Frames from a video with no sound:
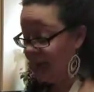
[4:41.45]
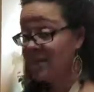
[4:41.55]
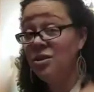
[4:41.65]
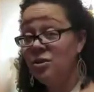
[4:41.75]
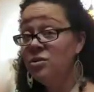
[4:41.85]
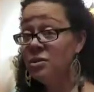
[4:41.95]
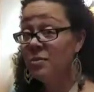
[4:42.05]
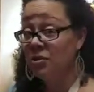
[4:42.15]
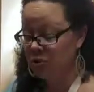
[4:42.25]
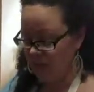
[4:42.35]
did use the
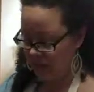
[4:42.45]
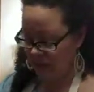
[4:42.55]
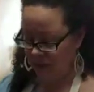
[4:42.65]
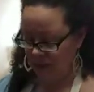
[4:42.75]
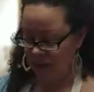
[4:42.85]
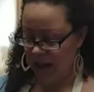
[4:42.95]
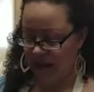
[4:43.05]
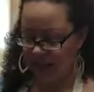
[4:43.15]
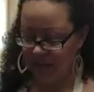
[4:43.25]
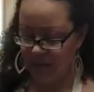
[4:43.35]
mushroom base, but not
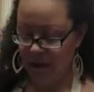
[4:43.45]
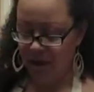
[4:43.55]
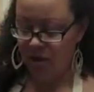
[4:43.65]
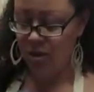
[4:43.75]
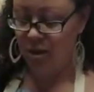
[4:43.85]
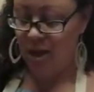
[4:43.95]
as much.